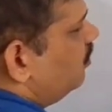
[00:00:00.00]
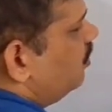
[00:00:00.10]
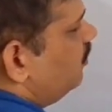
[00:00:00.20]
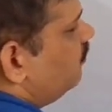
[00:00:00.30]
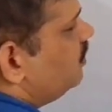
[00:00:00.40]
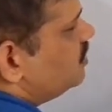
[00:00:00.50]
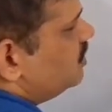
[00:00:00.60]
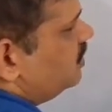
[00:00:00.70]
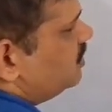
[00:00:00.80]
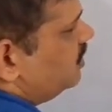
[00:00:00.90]
Now it will
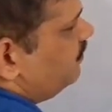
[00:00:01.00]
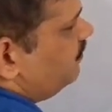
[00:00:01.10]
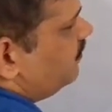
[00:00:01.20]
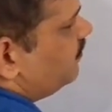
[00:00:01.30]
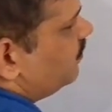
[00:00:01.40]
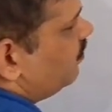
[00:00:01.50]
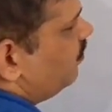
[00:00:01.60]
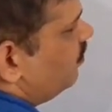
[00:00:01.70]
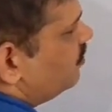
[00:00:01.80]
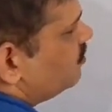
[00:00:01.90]
stay same,
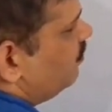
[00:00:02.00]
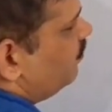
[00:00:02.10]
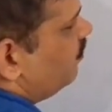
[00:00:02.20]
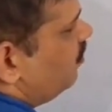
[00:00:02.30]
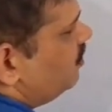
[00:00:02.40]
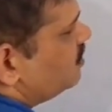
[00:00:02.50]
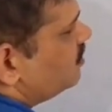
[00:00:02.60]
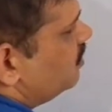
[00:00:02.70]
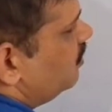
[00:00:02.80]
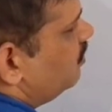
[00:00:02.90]
cos of
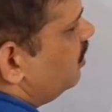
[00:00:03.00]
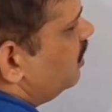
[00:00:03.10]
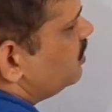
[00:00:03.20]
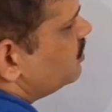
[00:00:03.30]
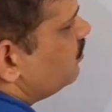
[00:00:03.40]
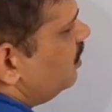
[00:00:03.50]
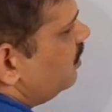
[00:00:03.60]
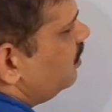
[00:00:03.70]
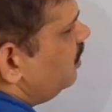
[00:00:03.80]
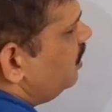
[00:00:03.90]
cos x
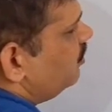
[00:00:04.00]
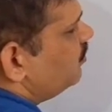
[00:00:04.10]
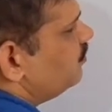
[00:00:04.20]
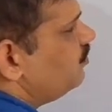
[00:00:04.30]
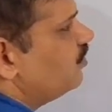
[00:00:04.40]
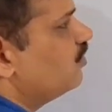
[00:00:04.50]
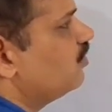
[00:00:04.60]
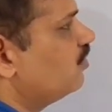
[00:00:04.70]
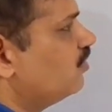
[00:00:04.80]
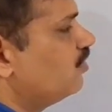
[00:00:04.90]
square into
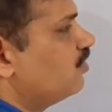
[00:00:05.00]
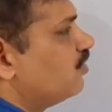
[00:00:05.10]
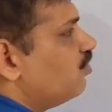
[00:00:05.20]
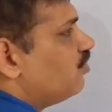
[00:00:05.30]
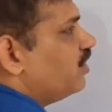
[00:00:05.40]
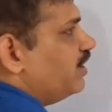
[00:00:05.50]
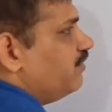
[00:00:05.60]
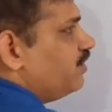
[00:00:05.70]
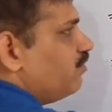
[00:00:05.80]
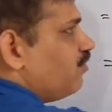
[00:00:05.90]

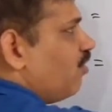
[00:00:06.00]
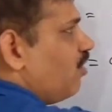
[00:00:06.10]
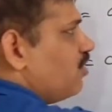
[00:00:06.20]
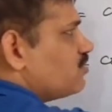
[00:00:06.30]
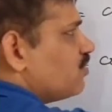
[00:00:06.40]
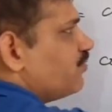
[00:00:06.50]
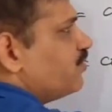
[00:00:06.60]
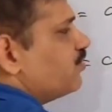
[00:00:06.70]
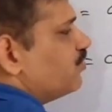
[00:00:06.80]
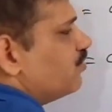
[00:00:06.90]
derivative cos of
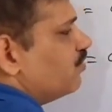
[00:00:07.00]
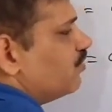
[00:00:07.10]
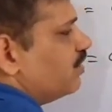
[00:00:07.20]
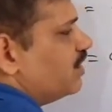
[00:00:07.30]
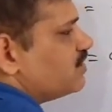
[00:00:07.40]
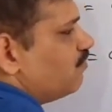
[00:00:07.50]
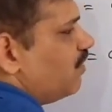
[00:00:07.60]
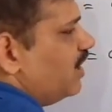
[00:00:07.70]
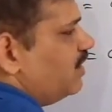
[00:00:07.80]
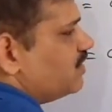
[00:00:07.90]
u is
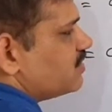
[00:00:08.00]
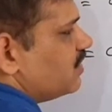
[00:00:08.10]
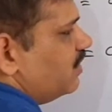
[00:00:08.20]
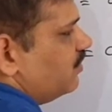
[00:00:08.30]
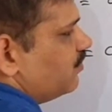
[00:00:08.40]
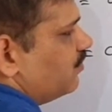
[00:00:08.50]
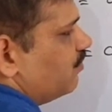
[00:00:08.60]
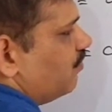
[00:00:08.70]
minus sine